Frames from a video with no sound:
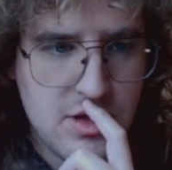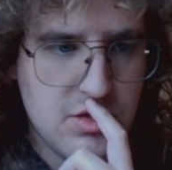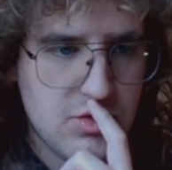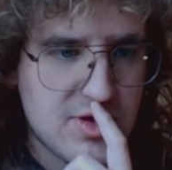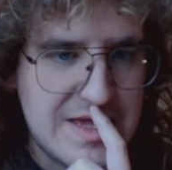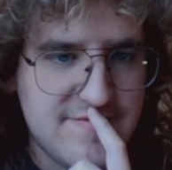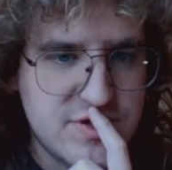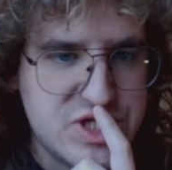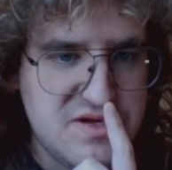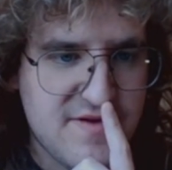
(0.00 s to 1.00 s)
Looking for
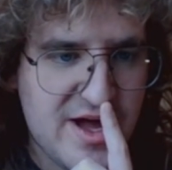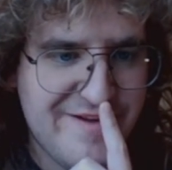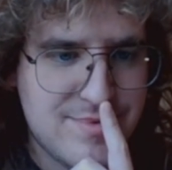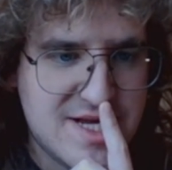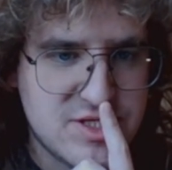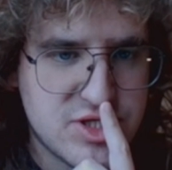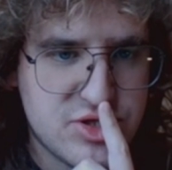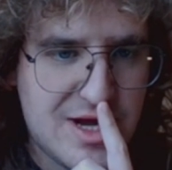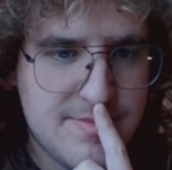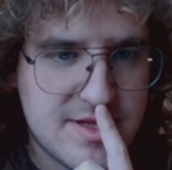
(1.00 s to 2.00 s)
g5, potentially
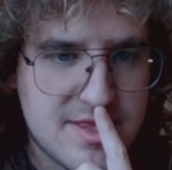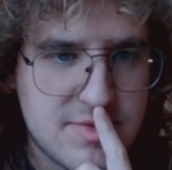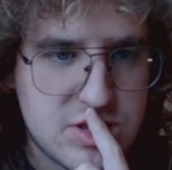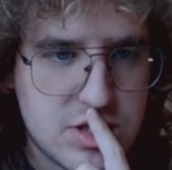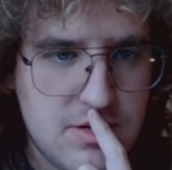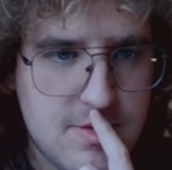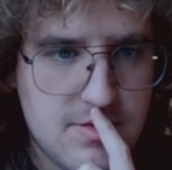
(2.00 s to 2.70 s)
trapping the bishop.